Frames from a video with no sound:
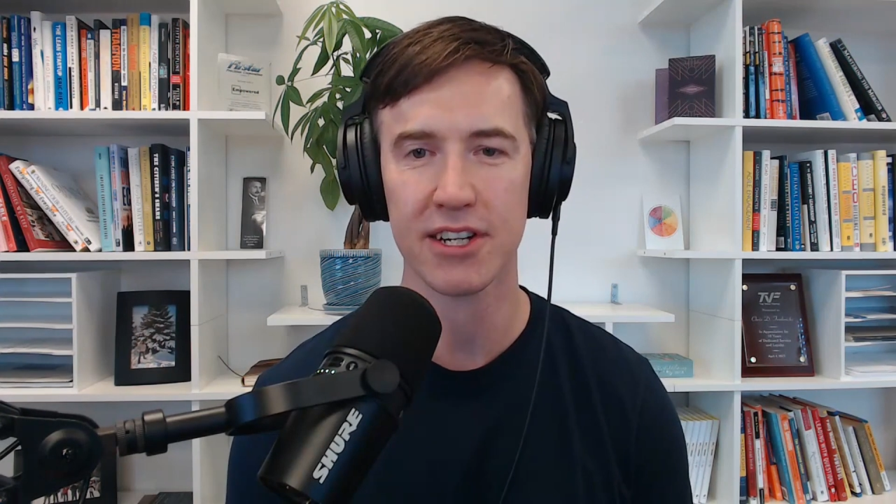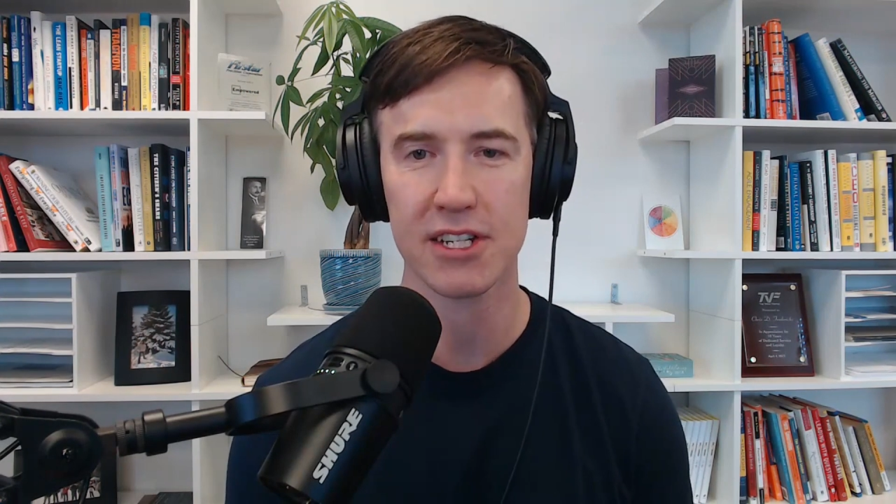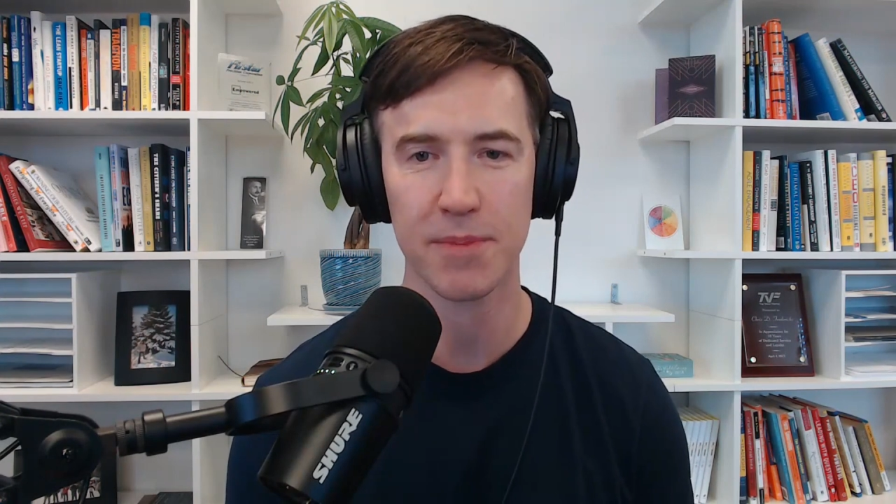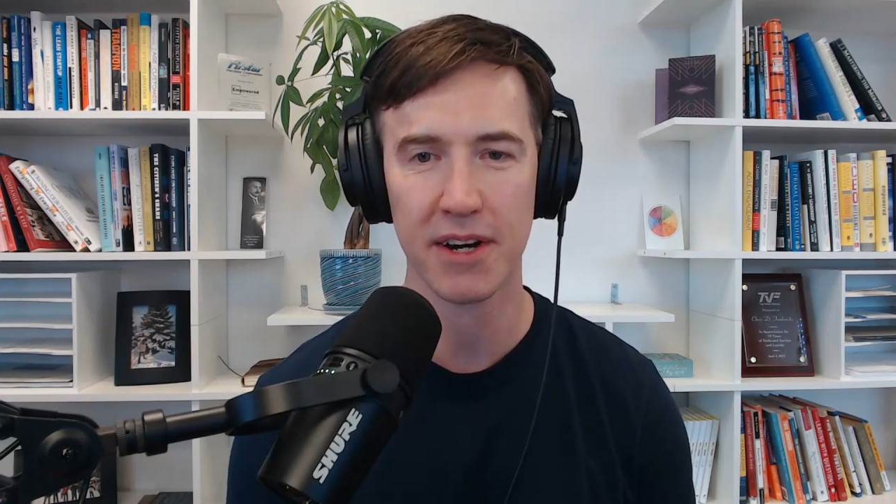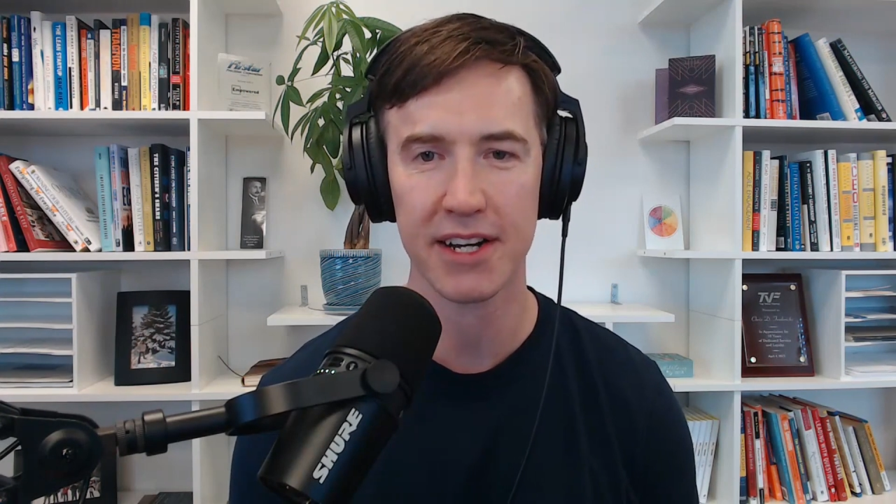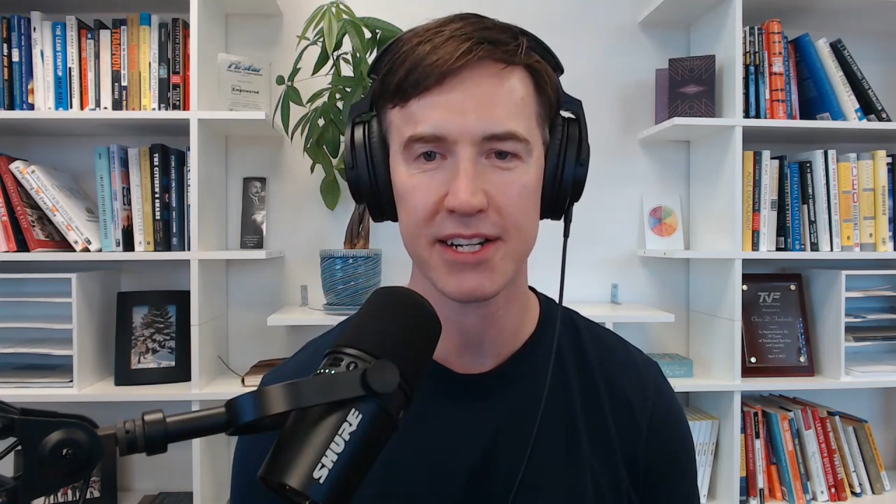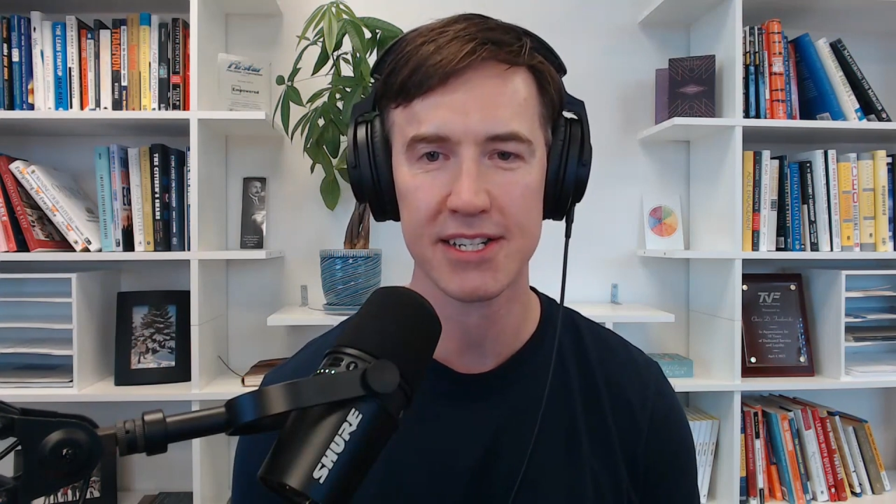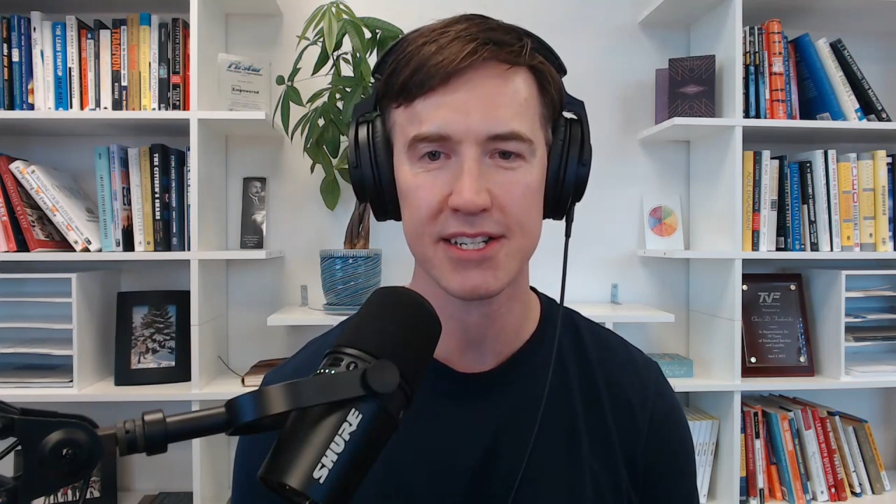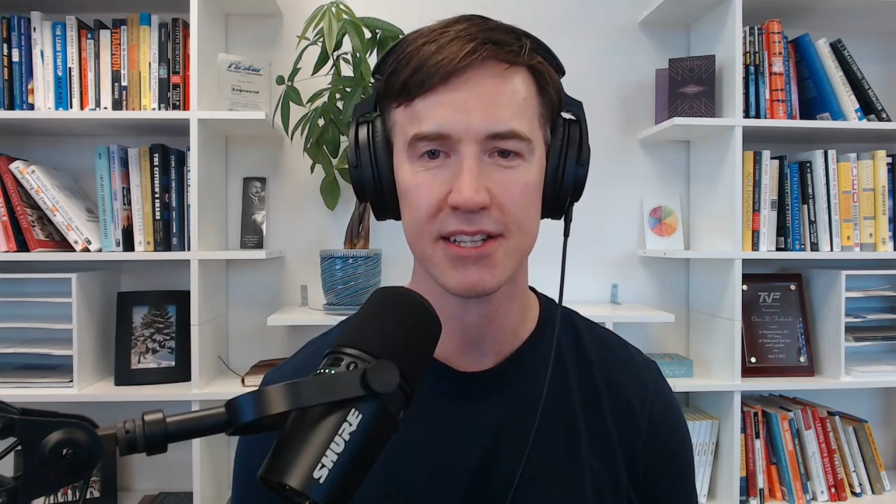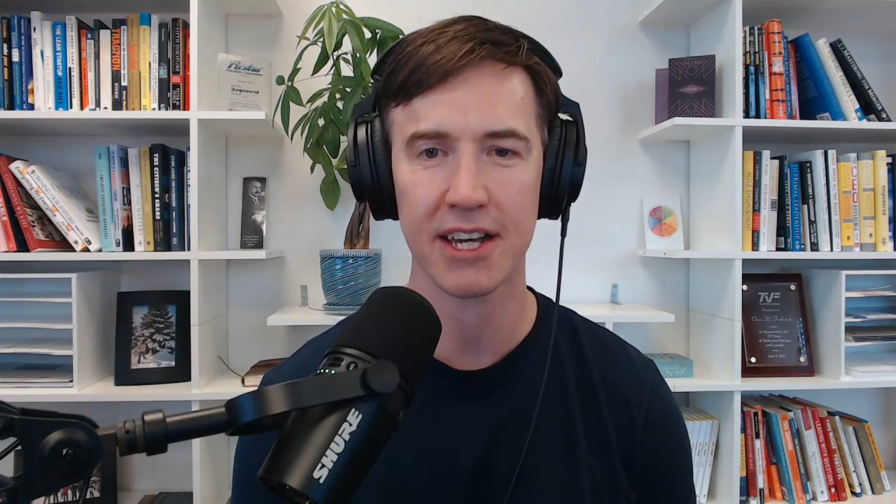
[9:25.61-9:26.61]

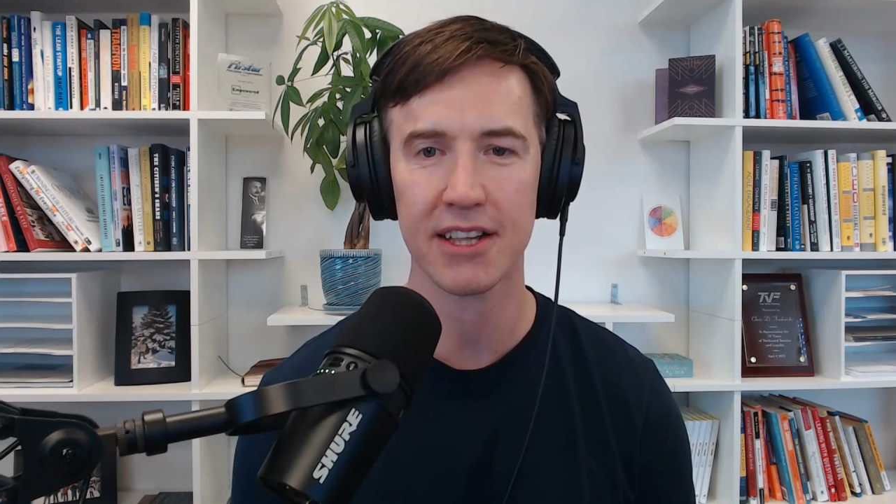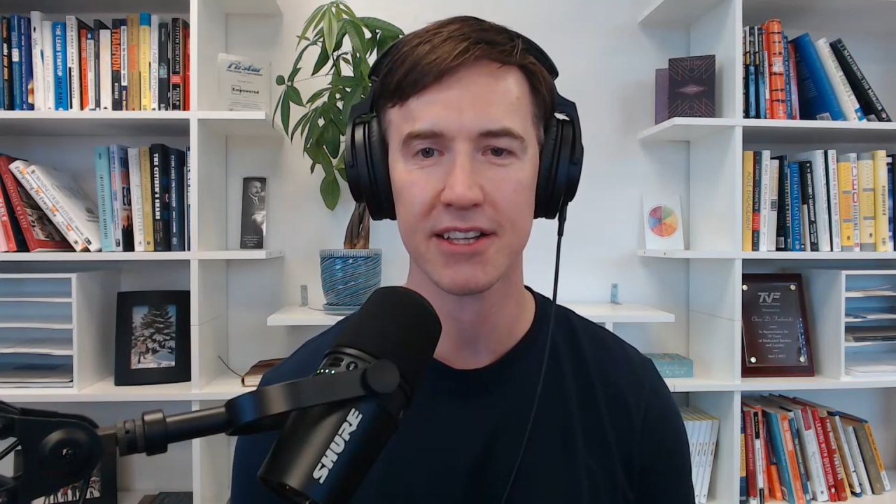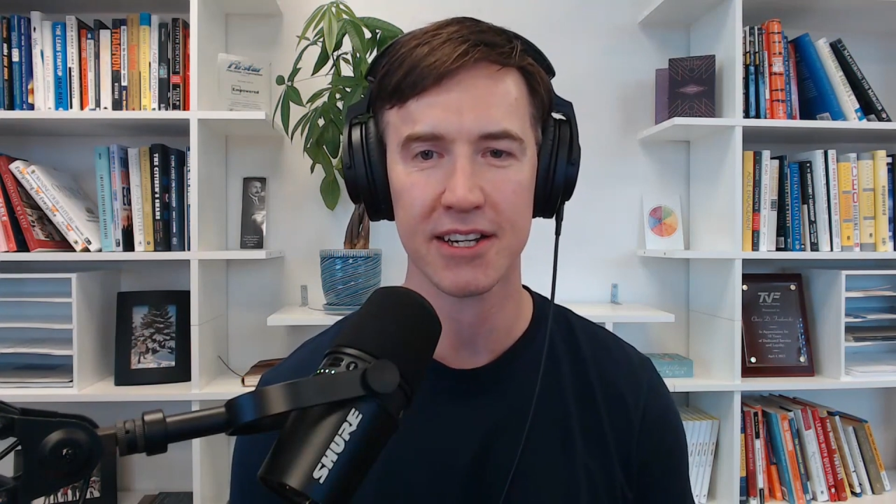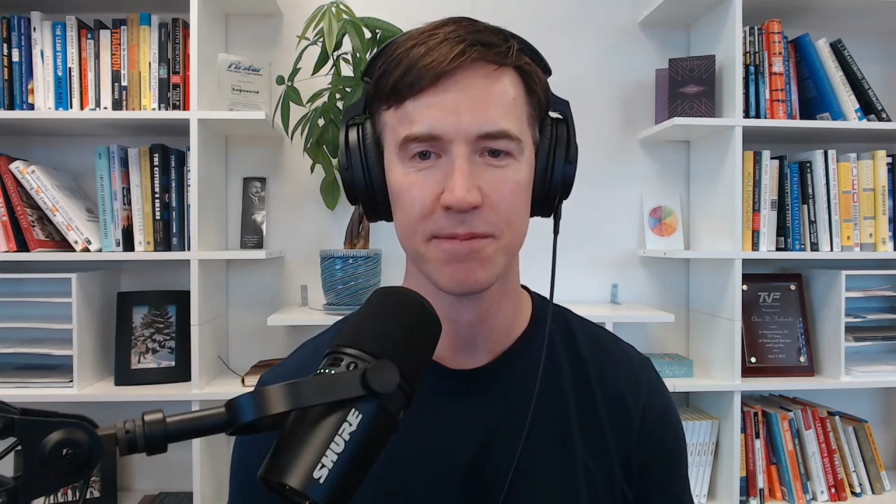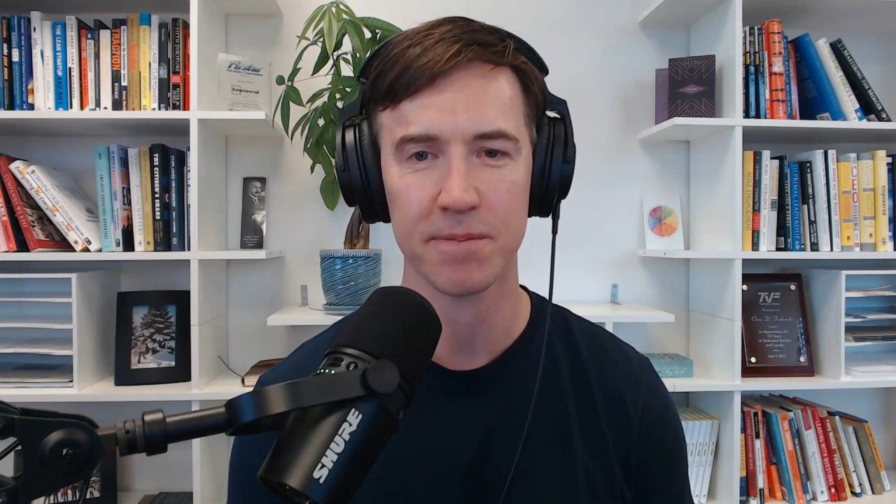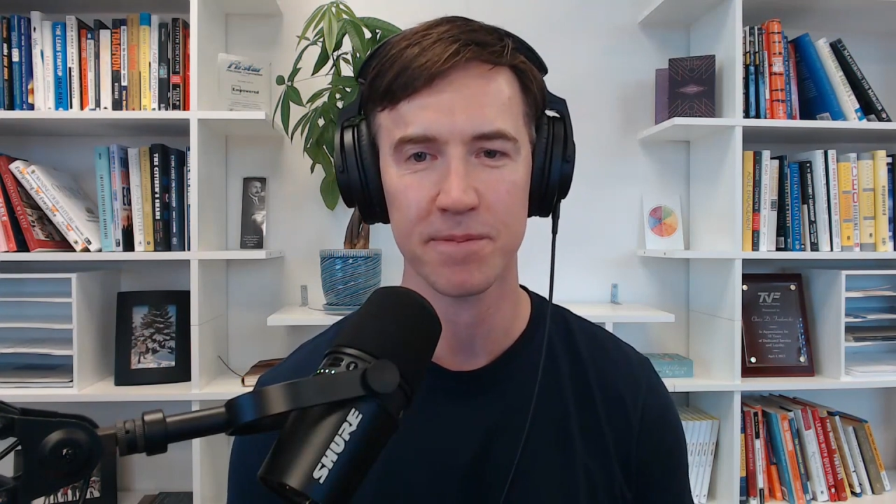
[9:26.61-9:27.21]
experience lately?